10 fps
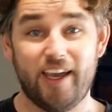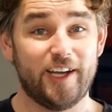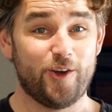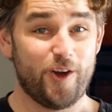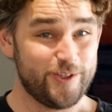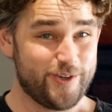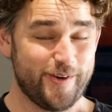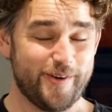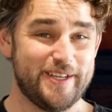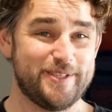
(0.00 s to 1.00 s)
And
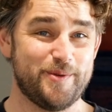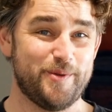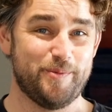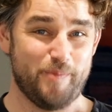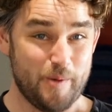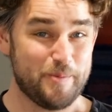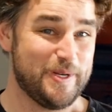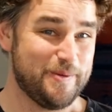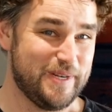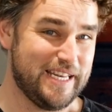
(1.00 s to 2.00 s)
contrary to
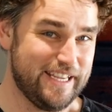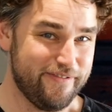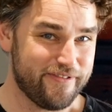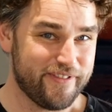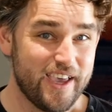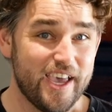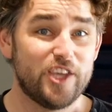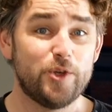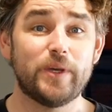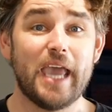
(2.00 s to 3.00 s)
popular belief,
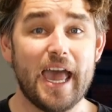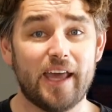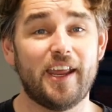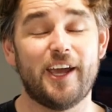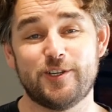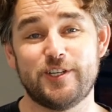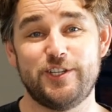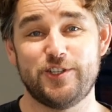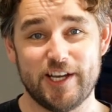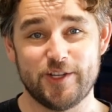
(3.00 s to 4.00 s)
you can actually
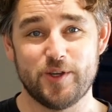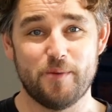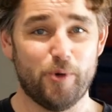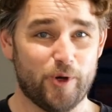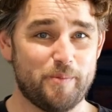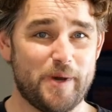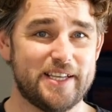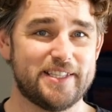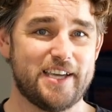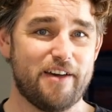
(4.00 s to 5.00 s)
judge a book by
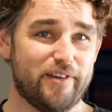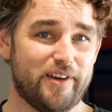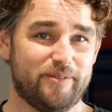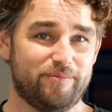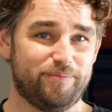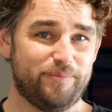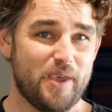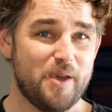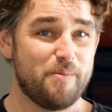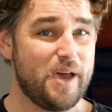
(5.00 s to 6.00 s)
its cover.
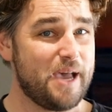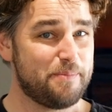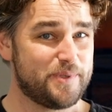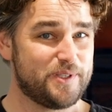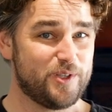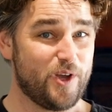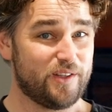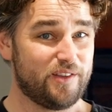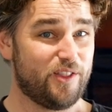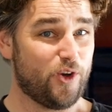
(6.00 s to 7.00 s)
Perhaps
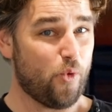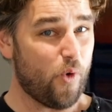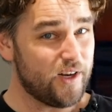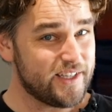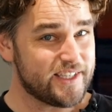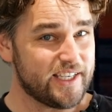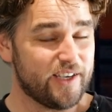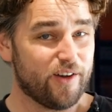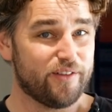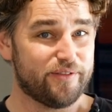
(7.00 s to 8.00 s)
not the
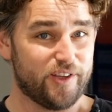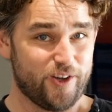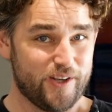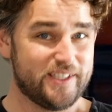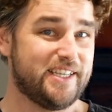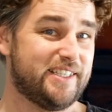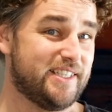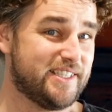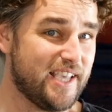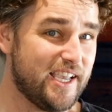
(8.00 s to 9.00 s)
quality of the content
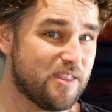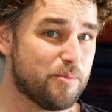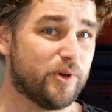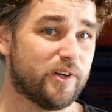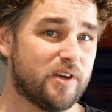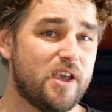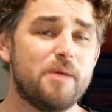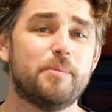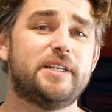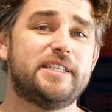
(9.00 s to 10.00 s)
inside the book,
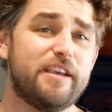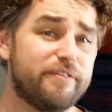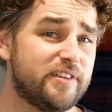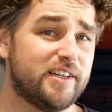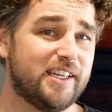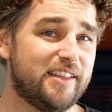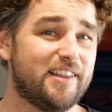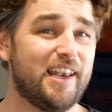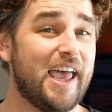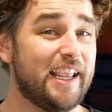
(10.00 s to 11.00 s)
but definitely
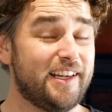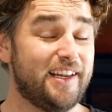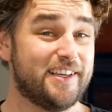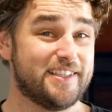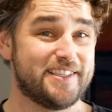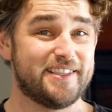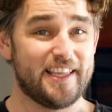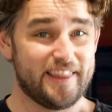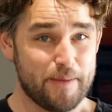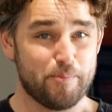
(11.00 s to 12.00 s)
the likeliness
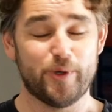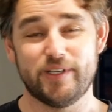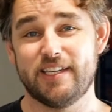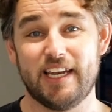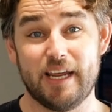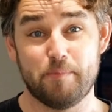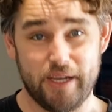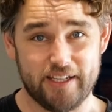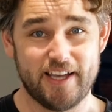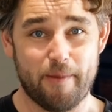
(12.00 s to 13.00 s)
that that book is going to get
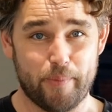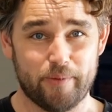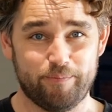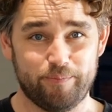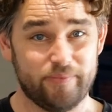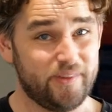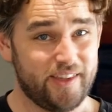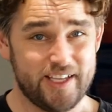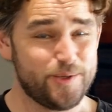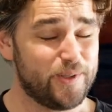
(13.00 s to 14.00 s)
picked up.
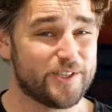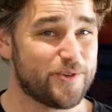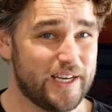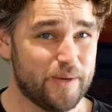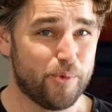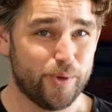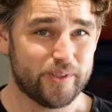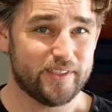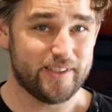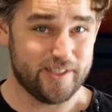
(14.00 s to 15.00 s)
And that's all that's really
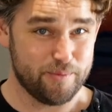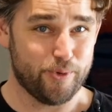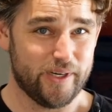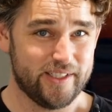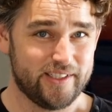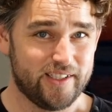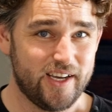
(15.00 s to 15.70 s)
important at this point.